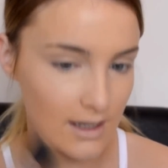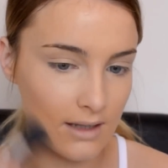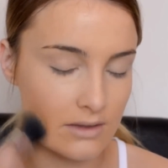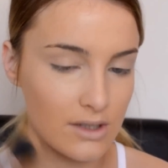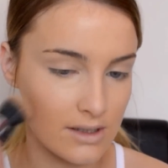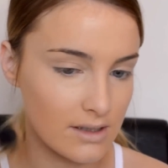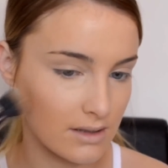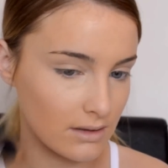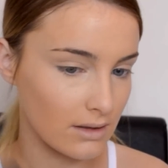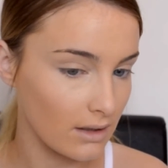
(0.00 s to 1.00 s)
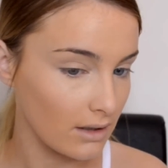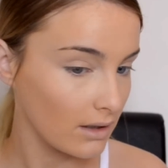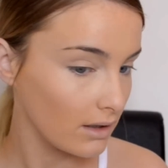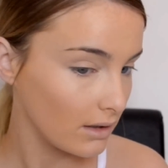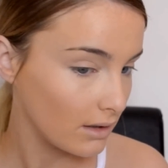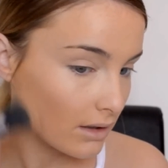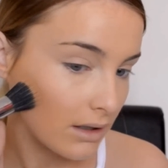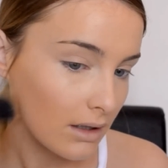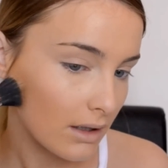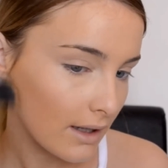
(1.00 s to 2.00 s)
It just,
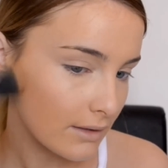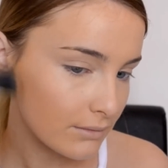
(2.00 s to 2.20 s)
I